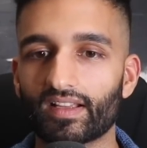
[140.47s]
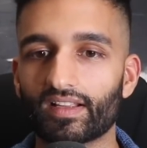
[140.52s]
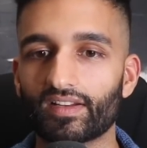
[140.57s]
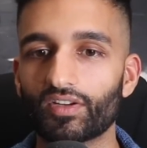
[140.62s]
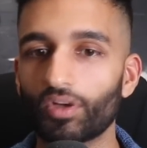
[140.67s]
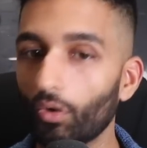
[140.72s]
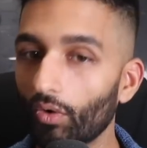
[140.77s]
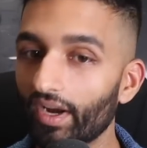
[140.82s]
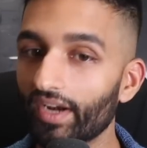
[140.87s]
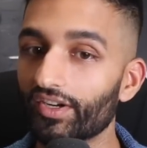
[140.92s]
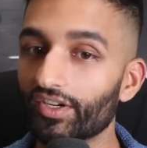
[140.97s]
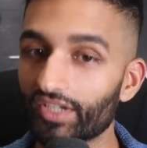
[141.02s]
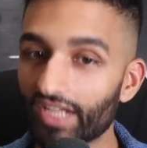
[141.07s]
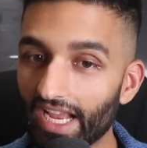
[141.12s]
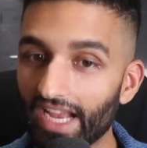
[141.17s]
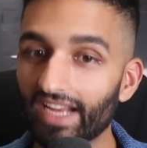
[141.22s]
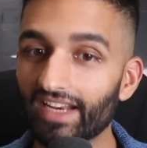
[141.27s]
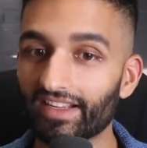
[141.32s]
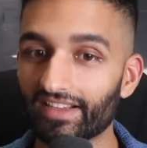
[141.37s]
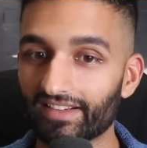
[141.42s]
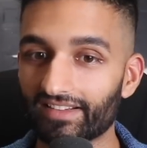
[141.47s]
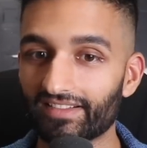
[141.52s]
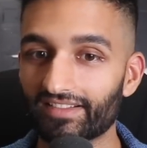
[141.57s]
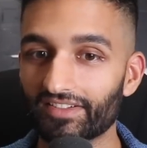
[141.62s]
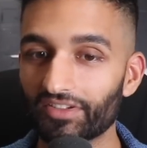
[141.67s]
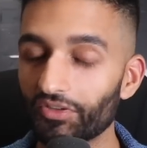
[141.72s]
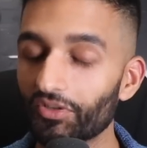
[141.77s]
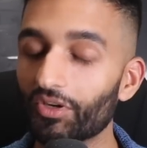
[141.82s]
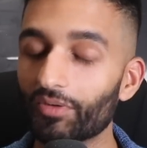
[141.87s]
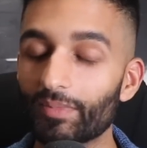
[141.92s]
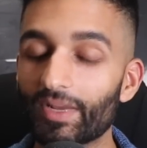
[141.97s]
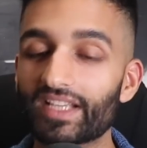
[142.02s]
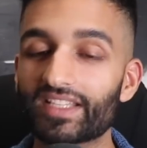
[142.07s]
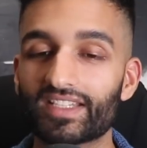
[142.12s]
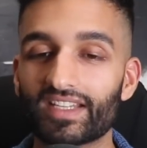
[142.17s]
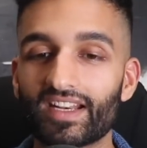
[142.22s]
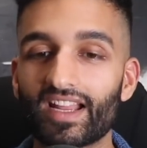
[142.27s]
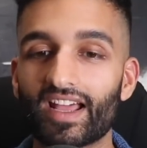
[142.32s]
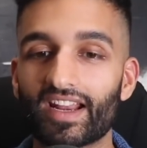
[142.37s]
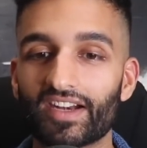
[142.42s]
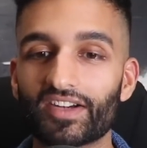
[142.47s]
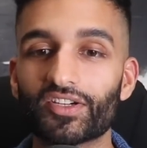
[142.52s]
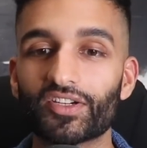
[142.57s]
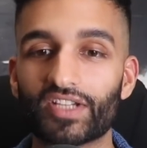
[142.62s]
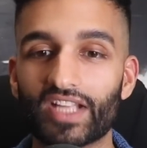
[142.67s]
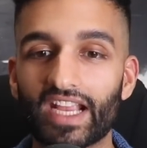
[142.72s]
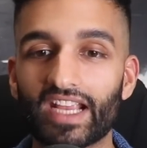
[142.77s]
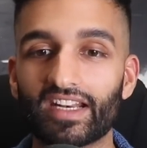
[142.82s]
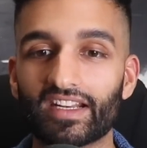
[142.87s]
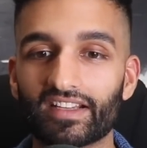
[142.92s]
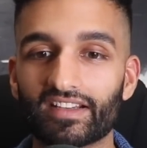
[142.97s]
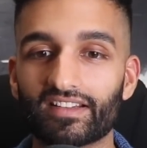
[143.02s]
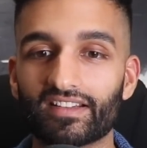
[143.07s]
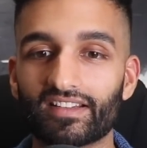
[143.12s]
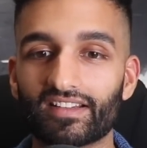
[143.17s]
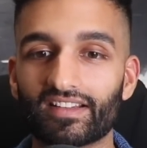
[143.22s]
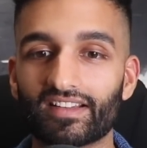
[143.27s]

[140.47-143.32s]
Don't entertain it. Do your best to not entertain it.